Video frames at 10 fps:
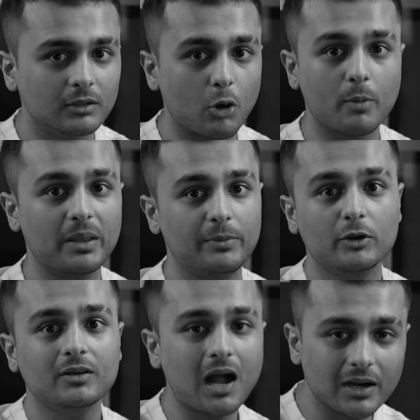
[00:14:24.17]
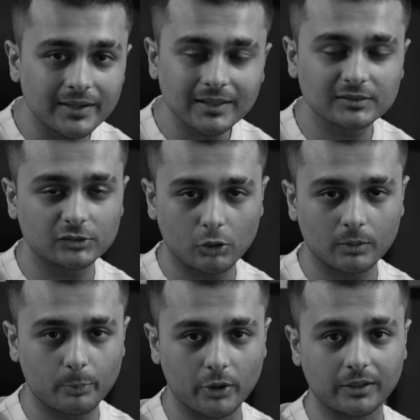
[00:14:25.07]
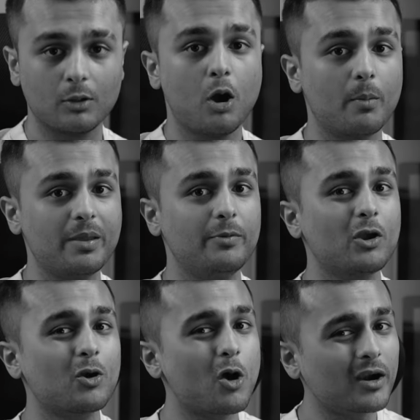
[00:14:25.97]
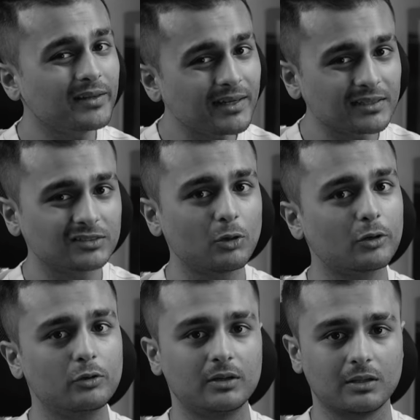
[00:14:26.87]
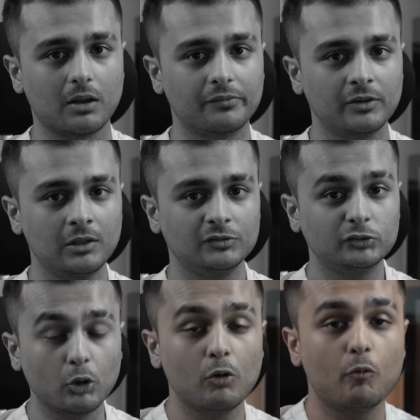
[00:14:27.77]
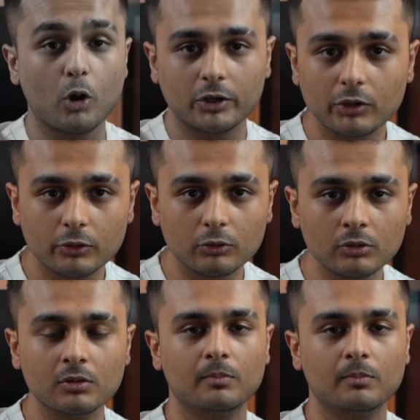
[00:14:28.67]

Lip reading: or maybe your targeting isn't on point, or maybe your content is not good enough. So what do?